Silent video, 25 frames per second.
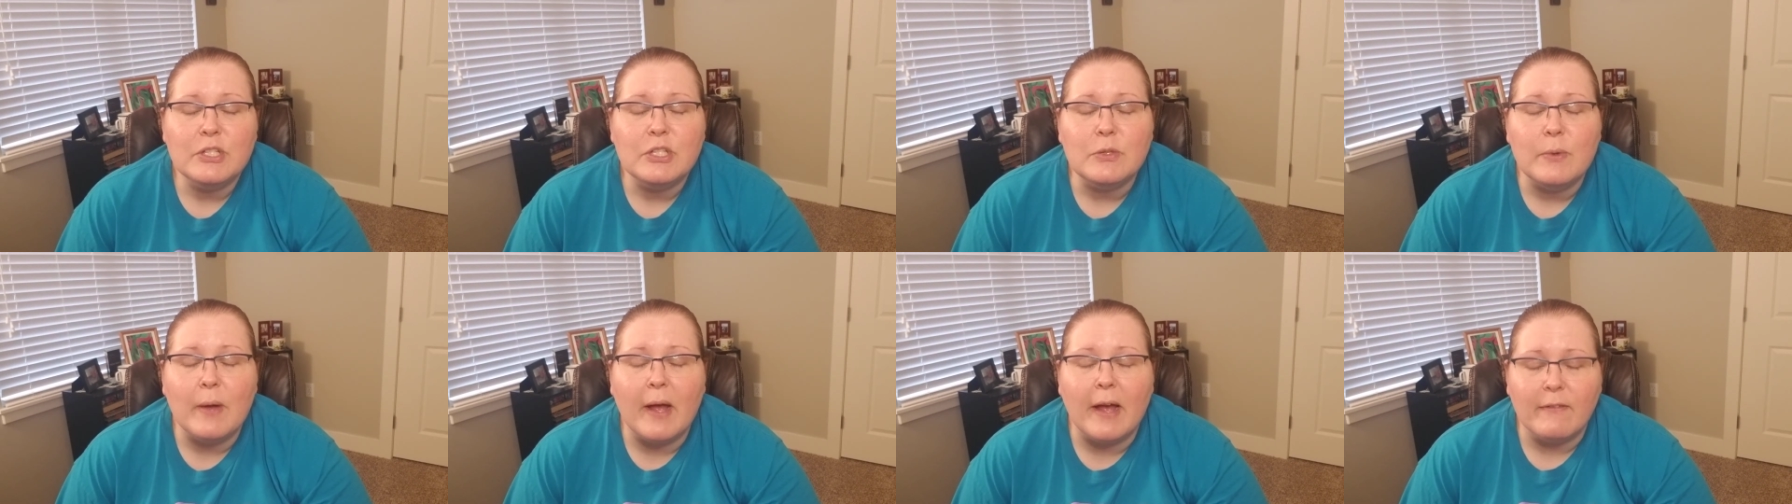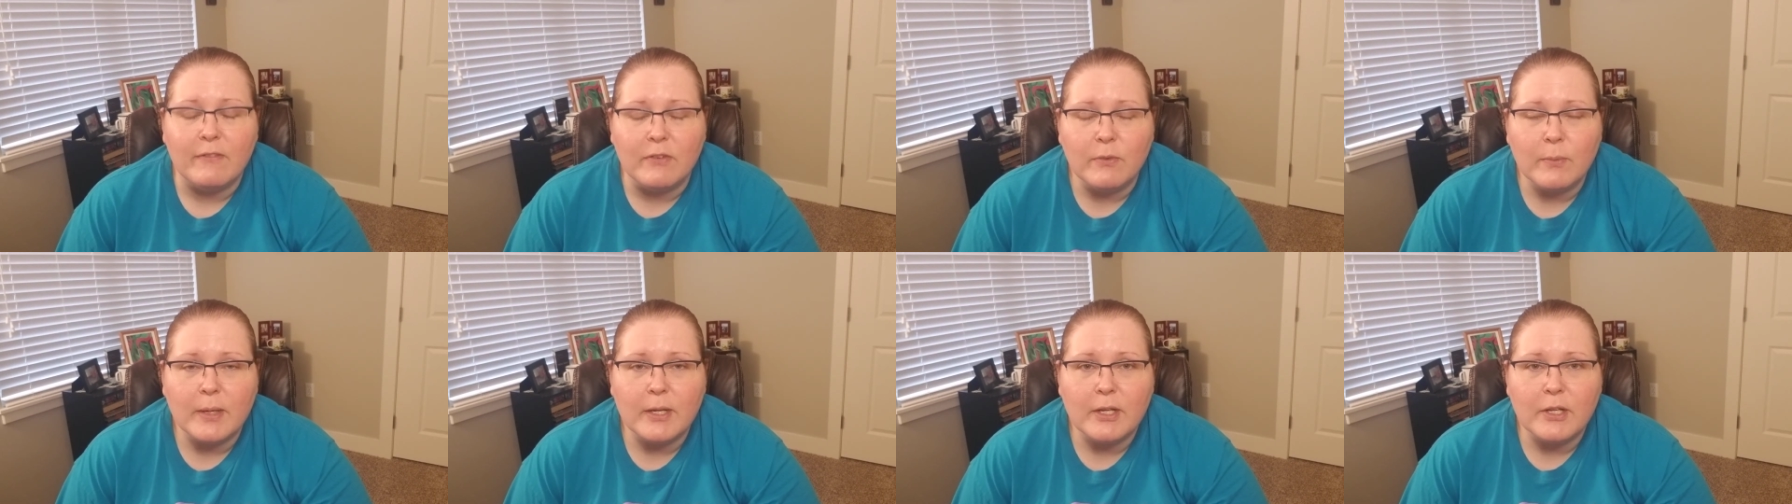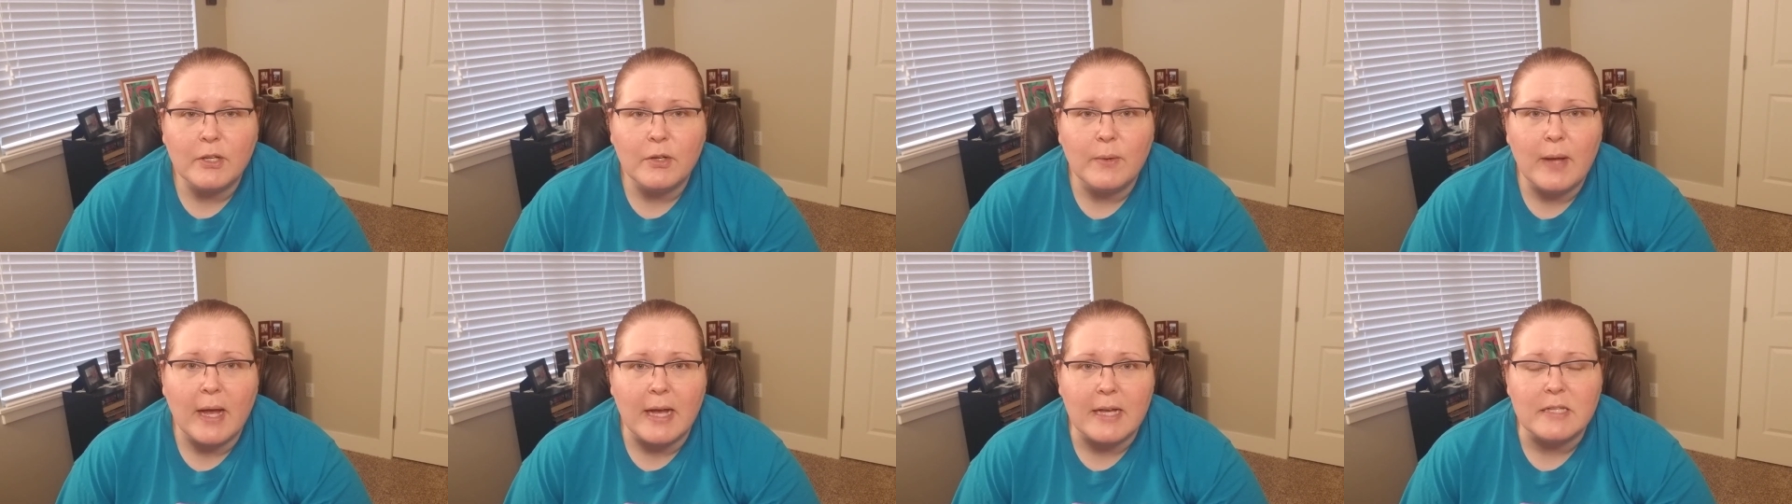to everyone
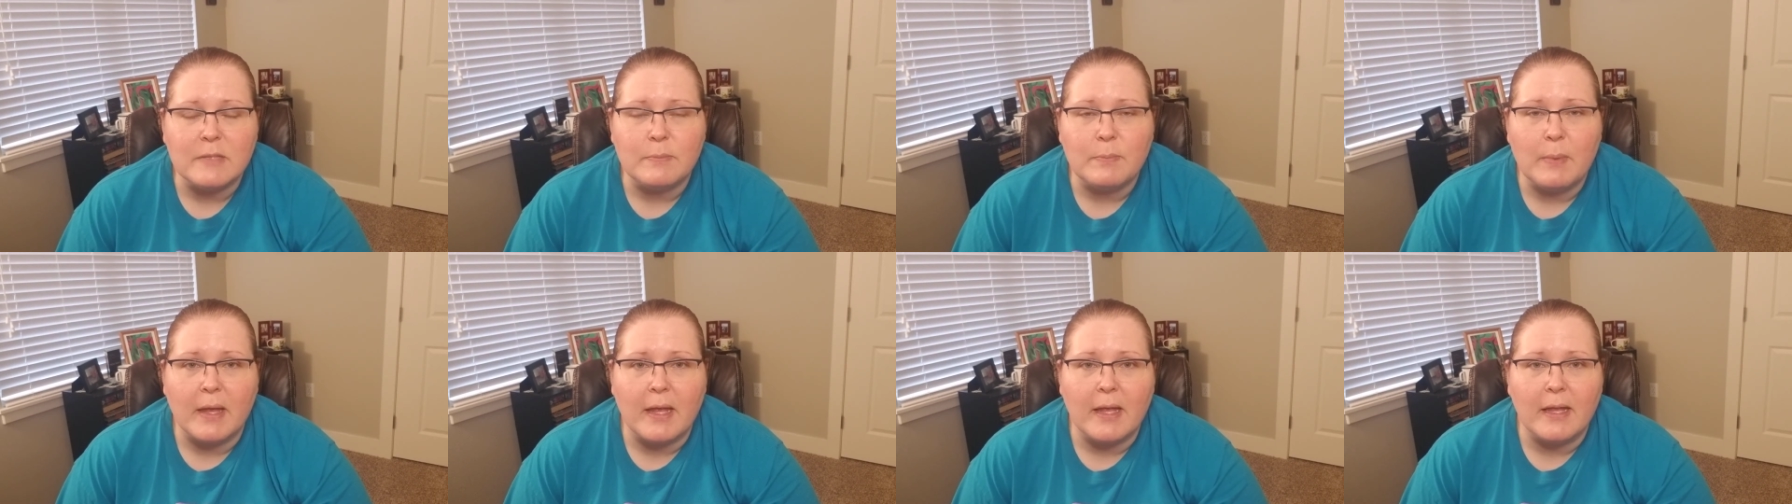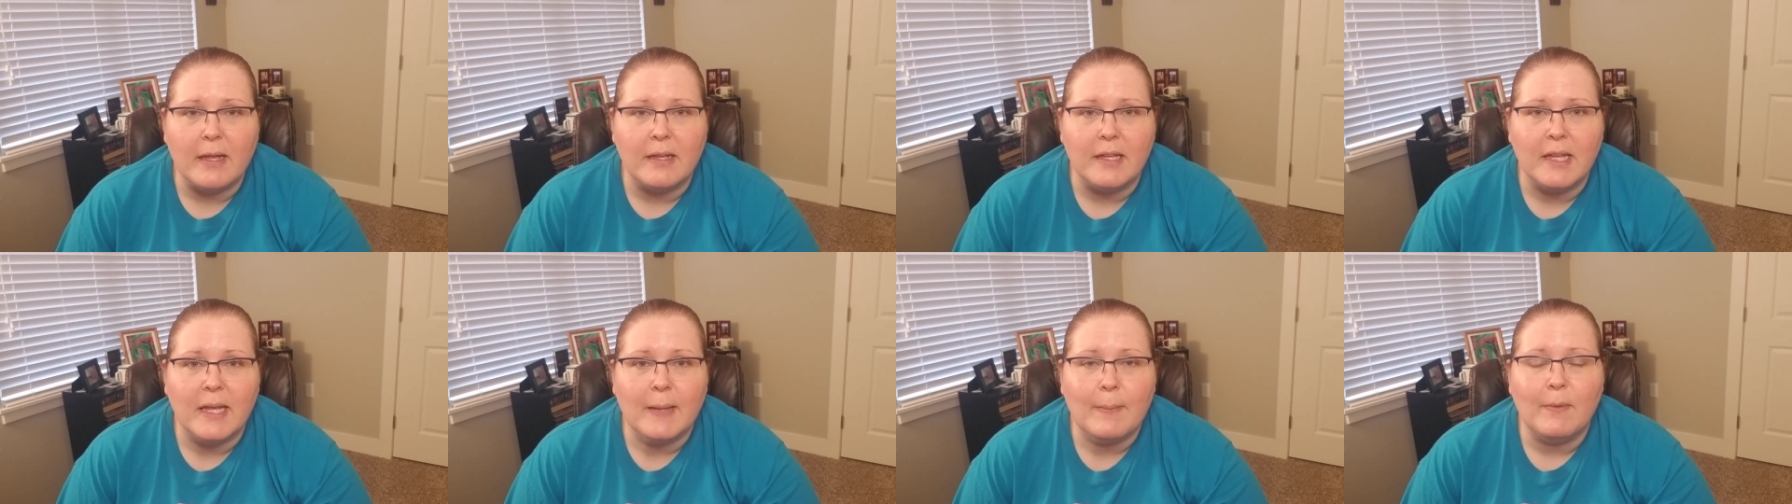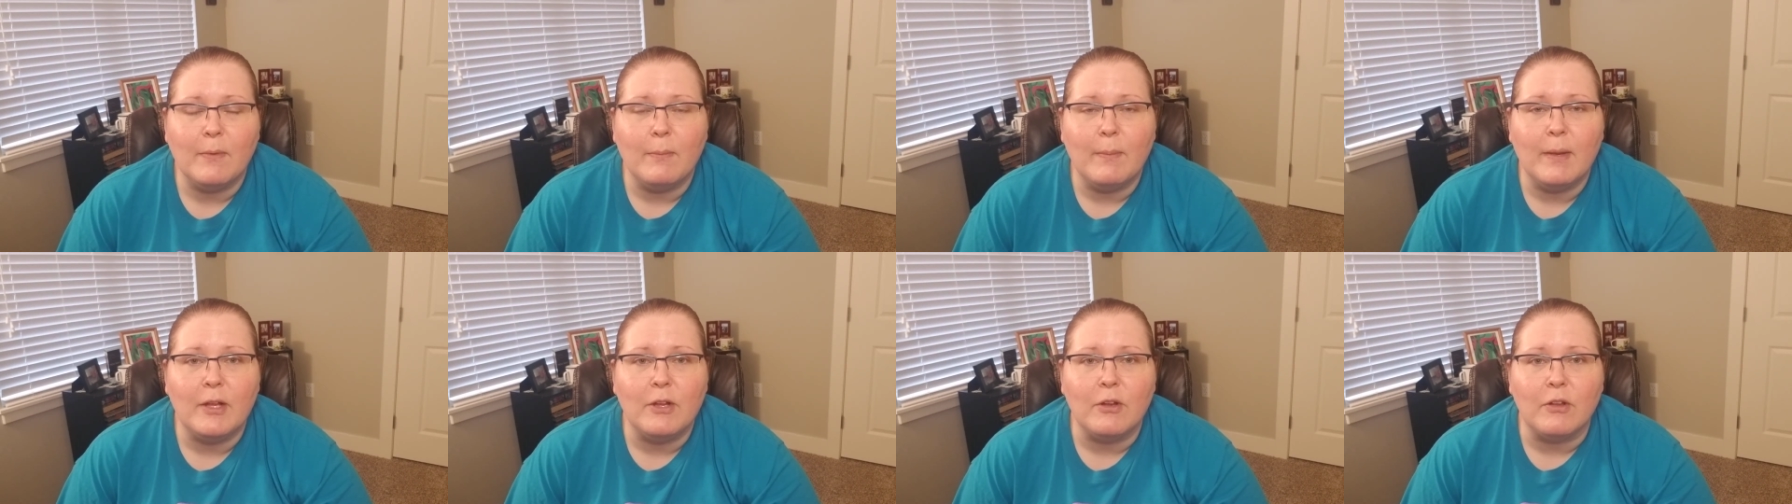who has been
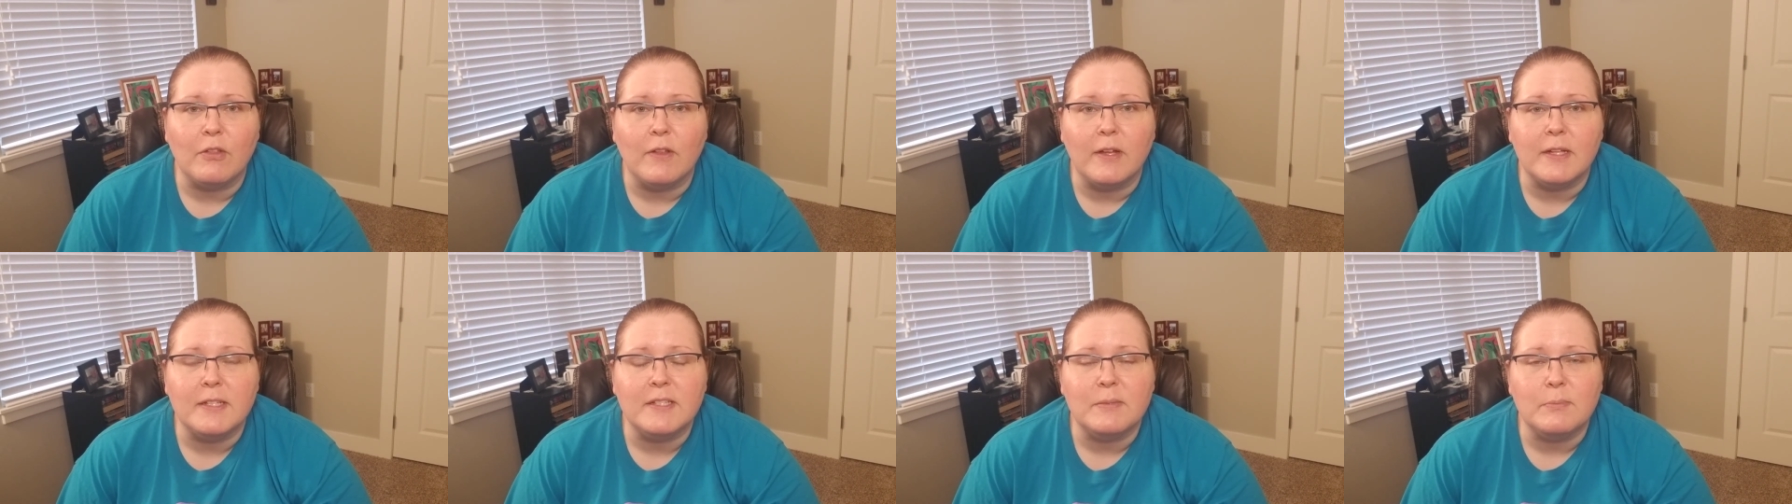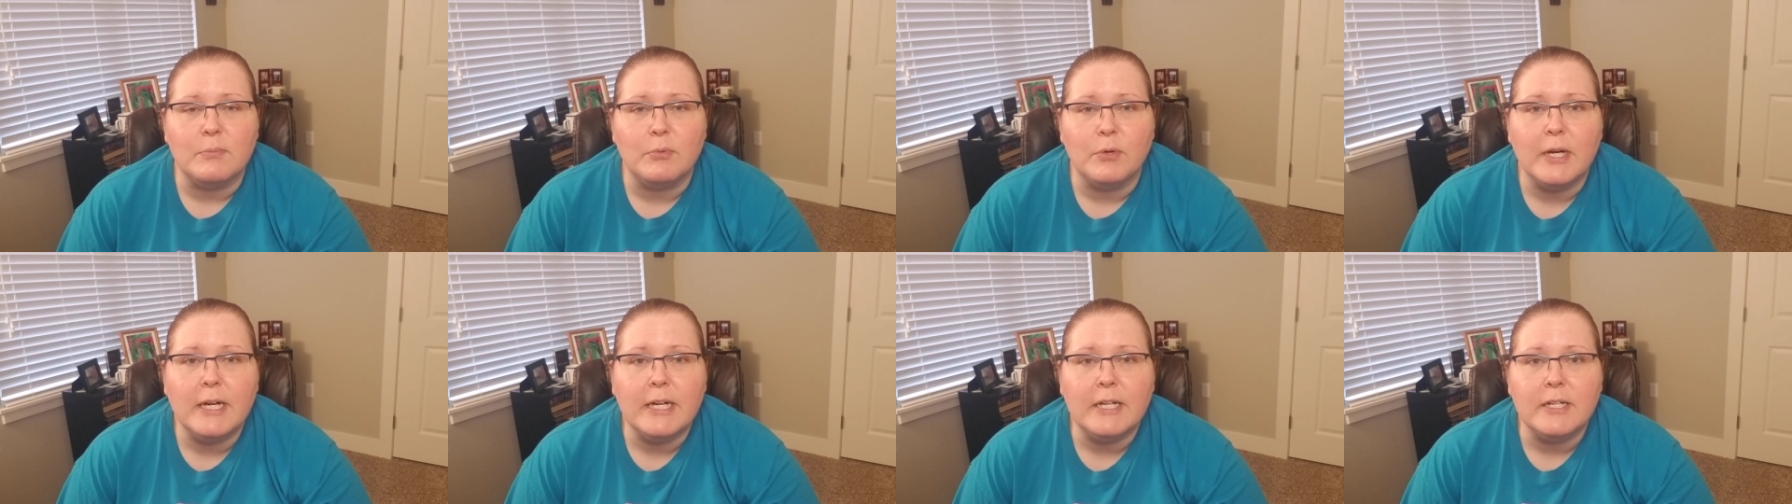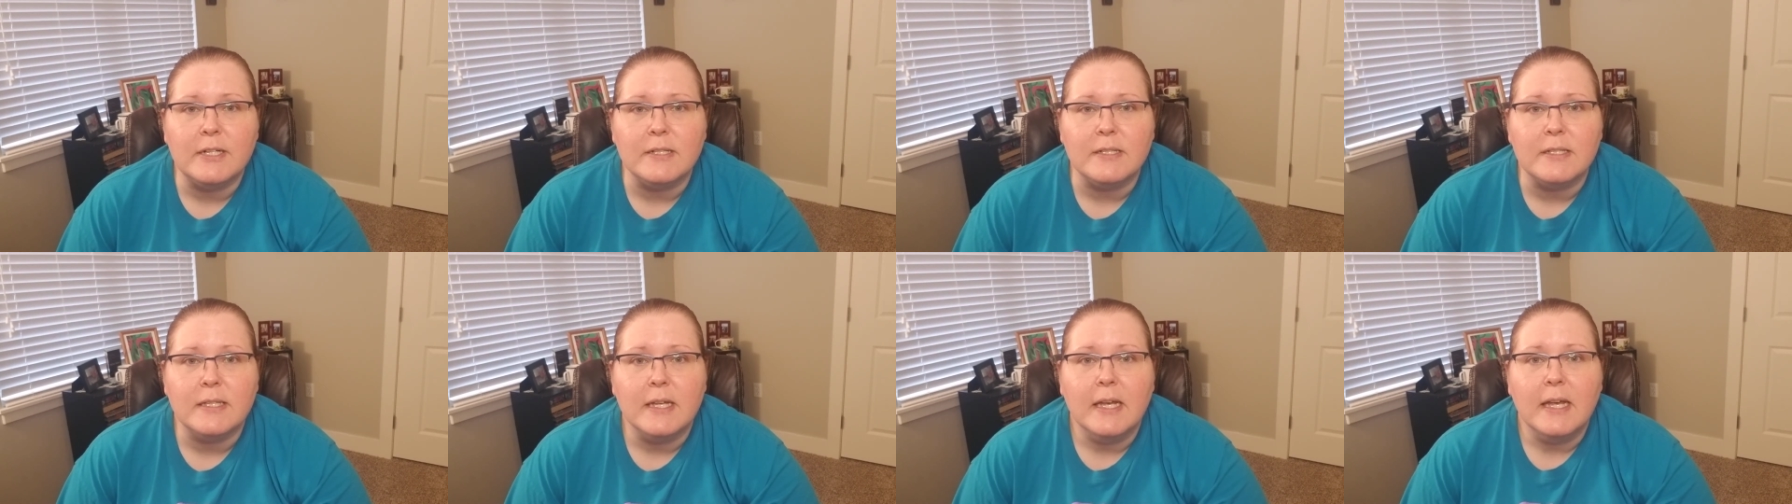keeping me in your thoughts and
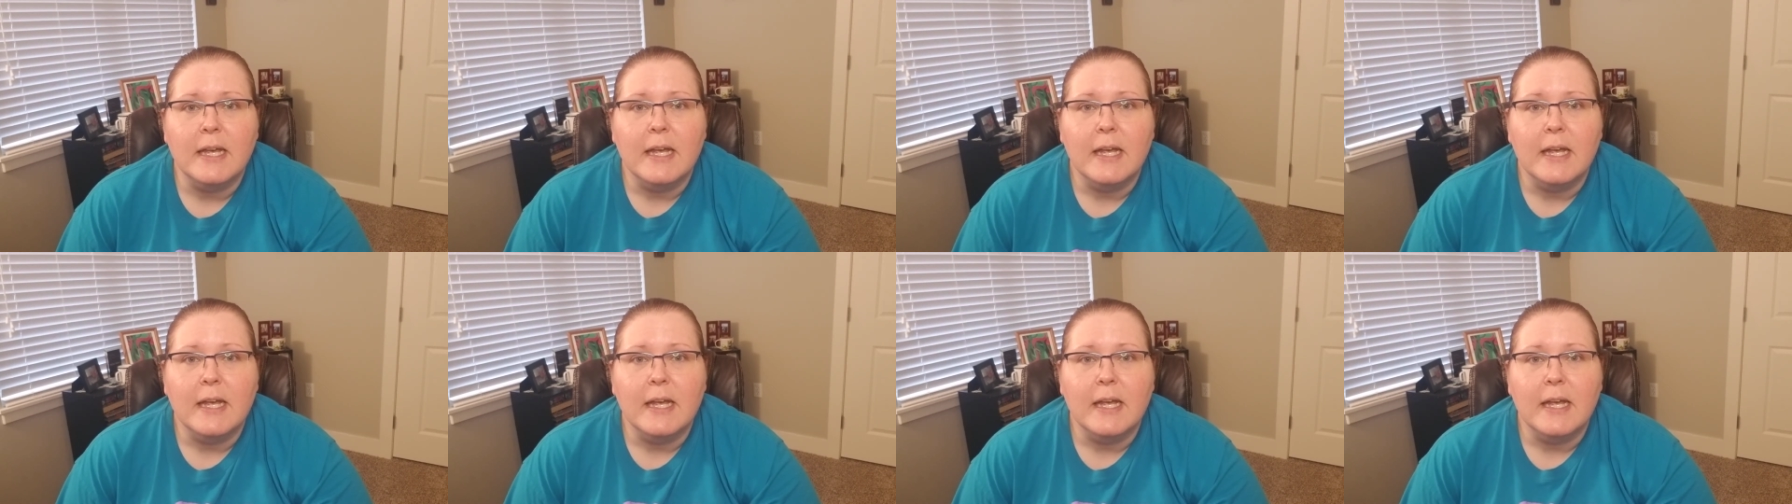prayers.